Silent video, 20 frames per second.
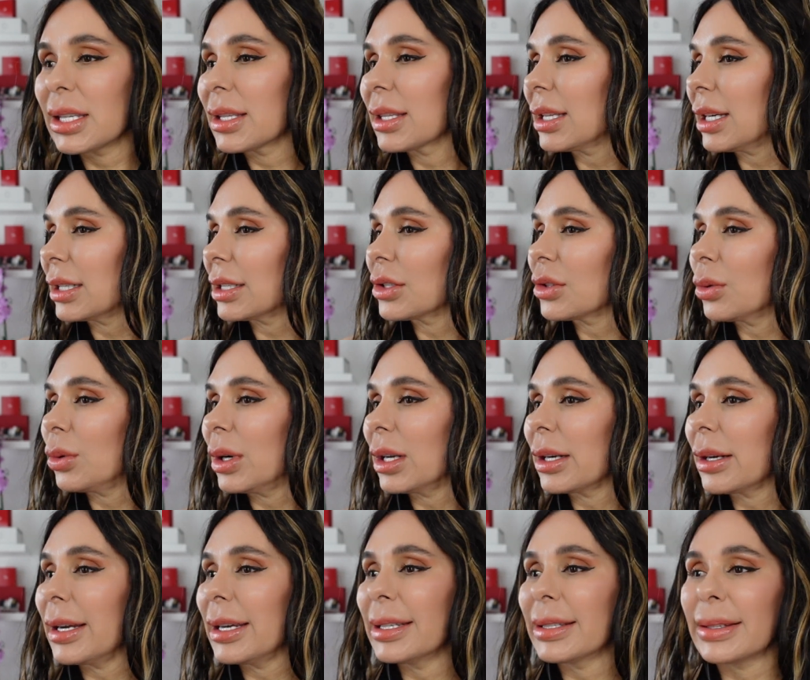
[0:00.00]
That is
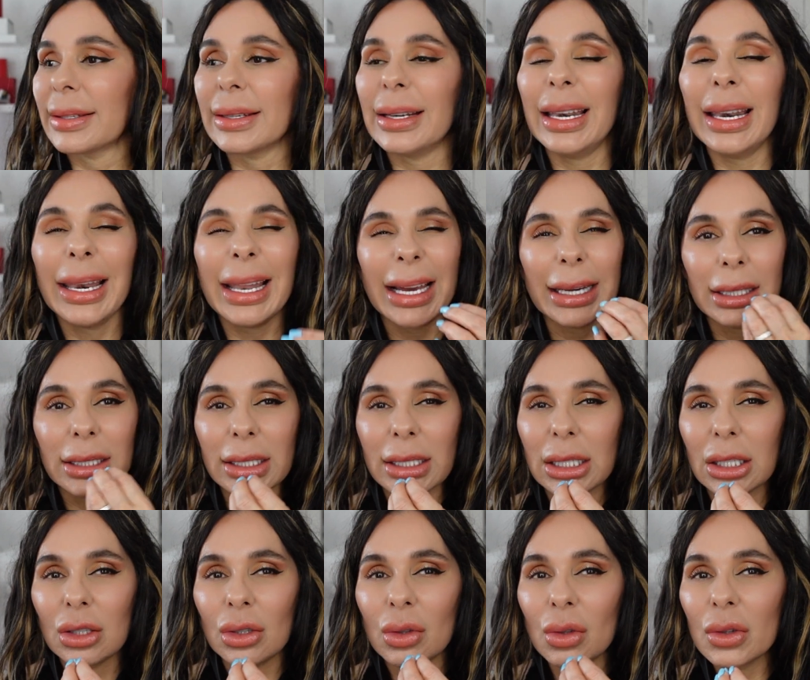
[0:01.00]
what is light
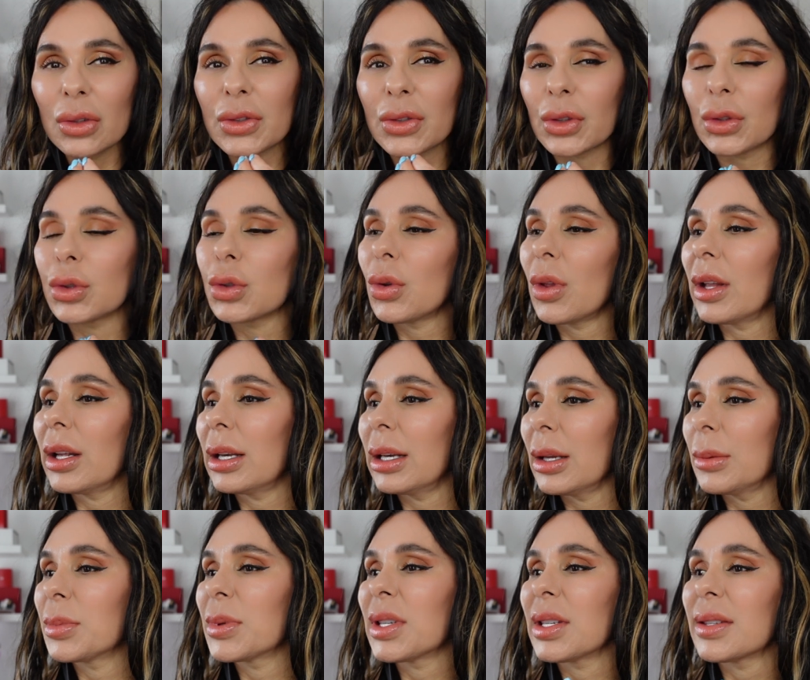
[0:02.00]
also to the
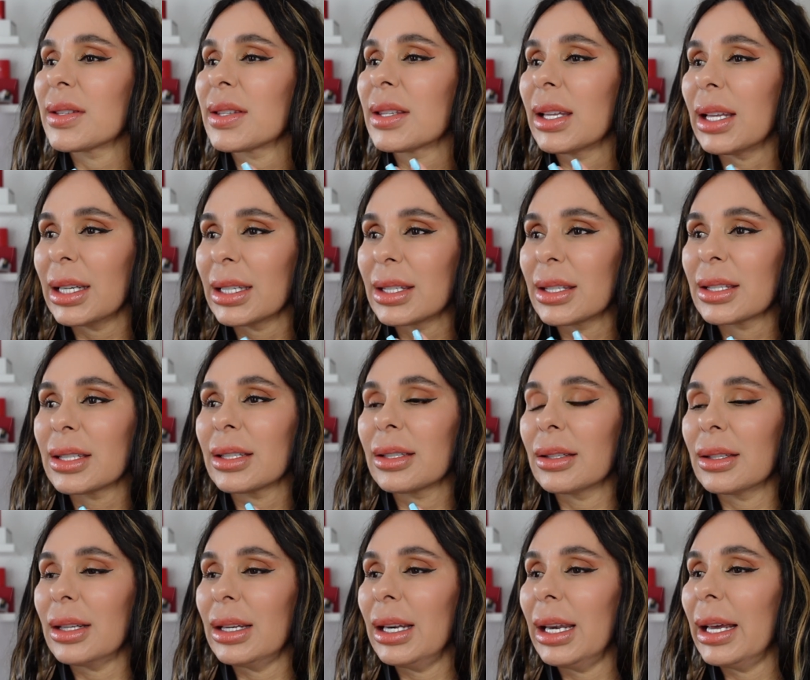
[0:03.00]
lips. It's not
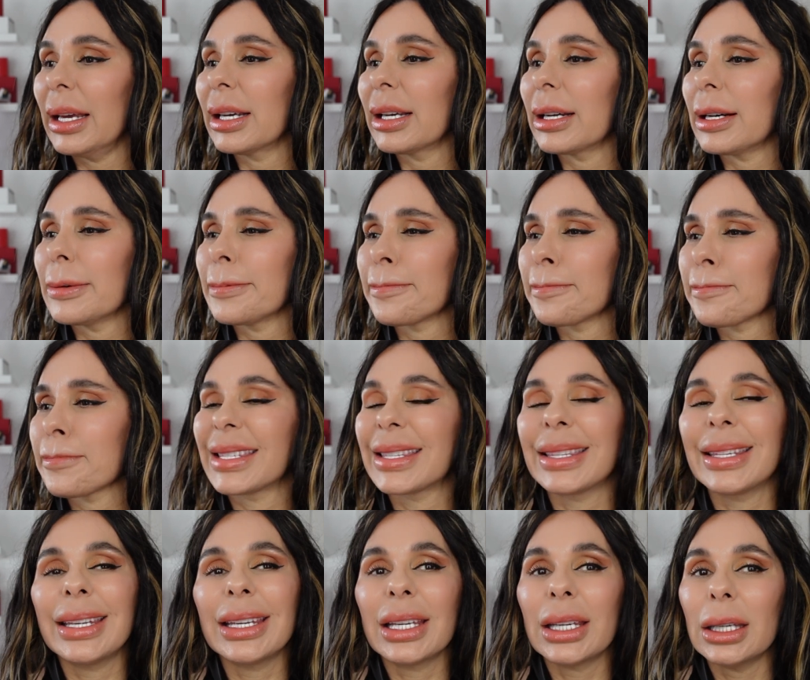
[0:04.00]
like
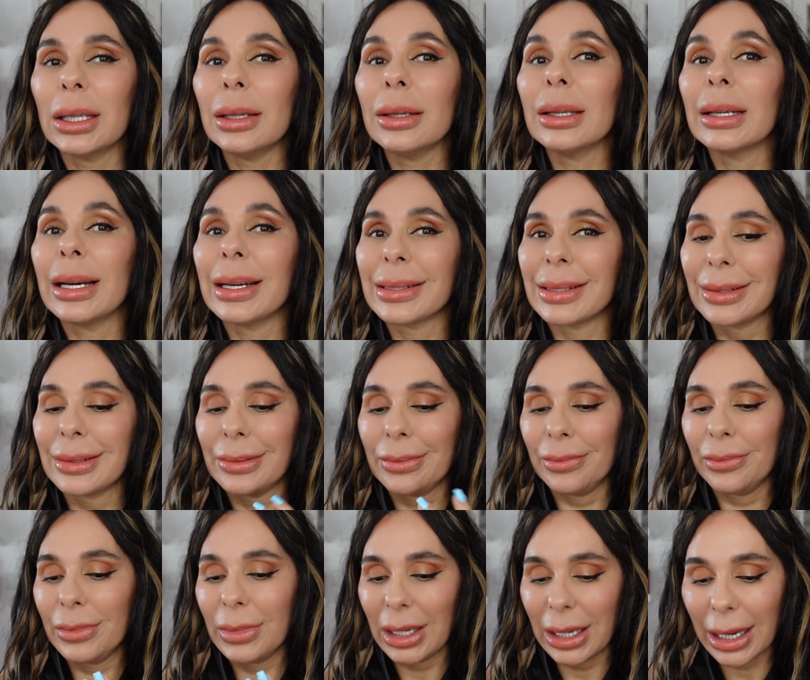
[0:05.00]
sticky as
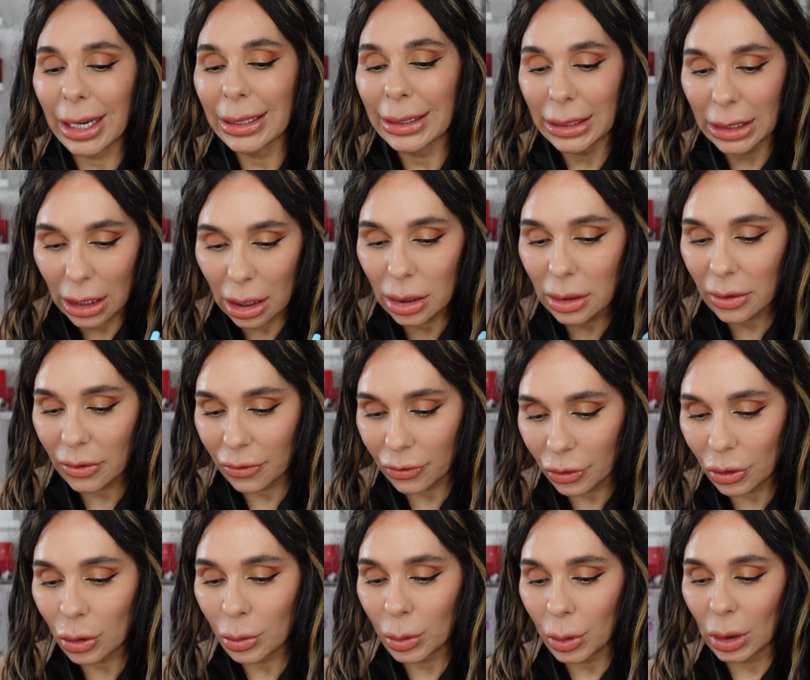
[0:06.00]
another
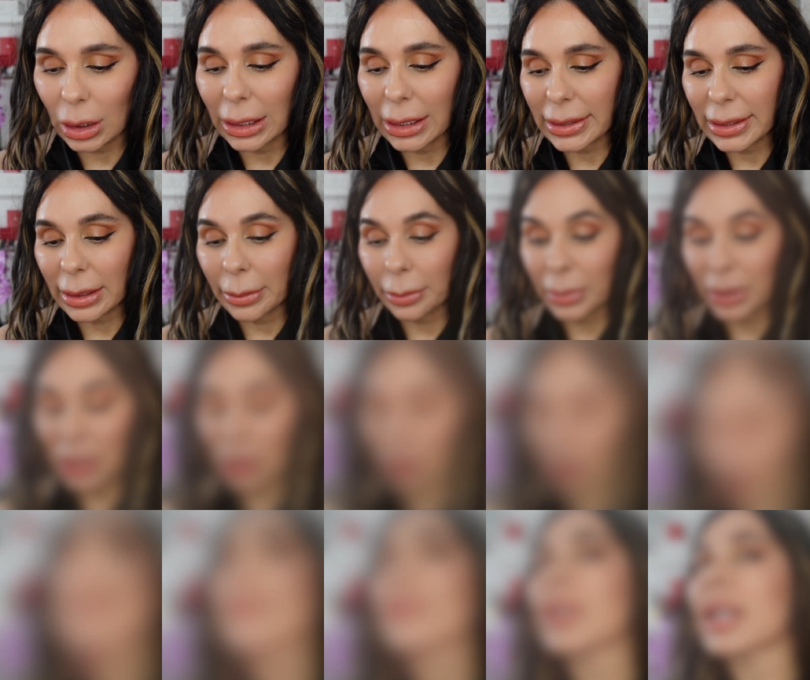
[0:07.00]
formulas I've been
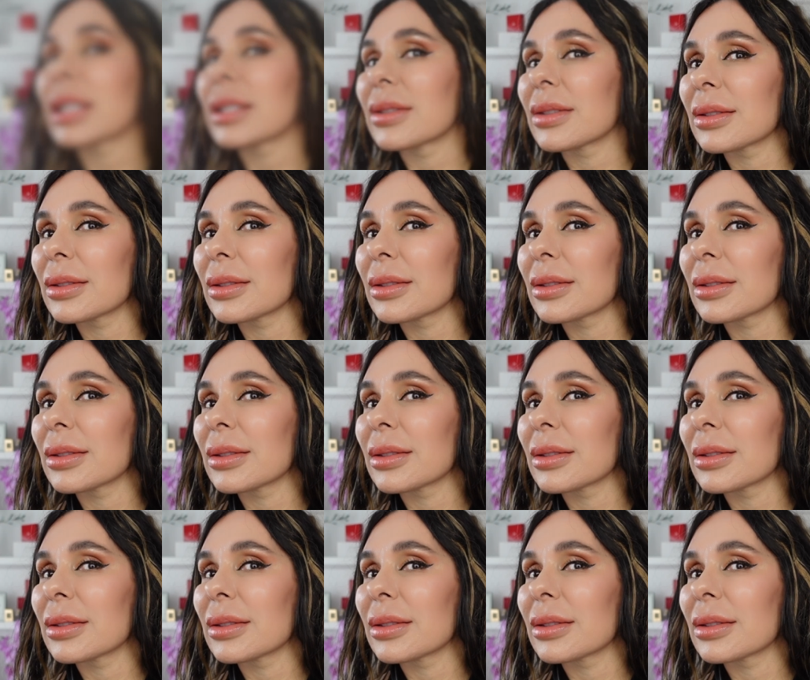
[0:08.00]
trying.